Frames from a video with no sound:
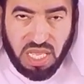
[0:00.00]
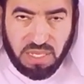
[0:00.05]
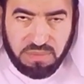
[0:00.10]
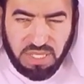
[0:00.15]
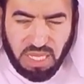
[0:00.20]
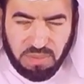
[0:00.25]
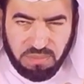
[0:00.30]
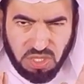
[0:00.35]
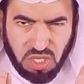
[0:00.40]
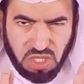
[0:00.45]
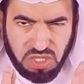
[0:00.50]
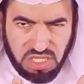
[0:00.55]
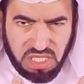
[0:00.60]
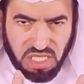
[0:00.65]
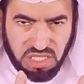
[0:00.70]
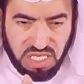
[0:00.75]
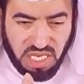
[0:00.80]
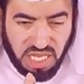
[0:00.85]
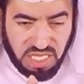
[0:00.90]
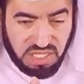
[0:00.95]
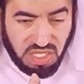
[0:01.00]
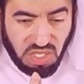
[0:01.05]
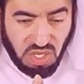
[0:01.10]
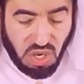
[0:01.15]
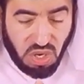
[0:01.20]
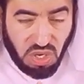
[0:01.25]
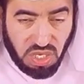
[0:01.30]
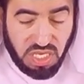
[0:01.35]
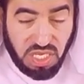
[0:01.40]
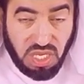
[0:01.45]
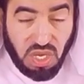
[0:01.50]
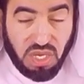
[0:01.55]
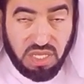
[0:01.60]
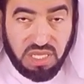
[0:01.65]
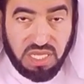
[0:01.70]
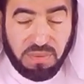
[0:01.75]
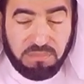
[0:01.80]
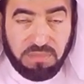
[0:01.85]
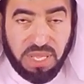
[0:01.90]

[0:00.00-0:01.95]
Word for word: I'm, I'm concentrating only on the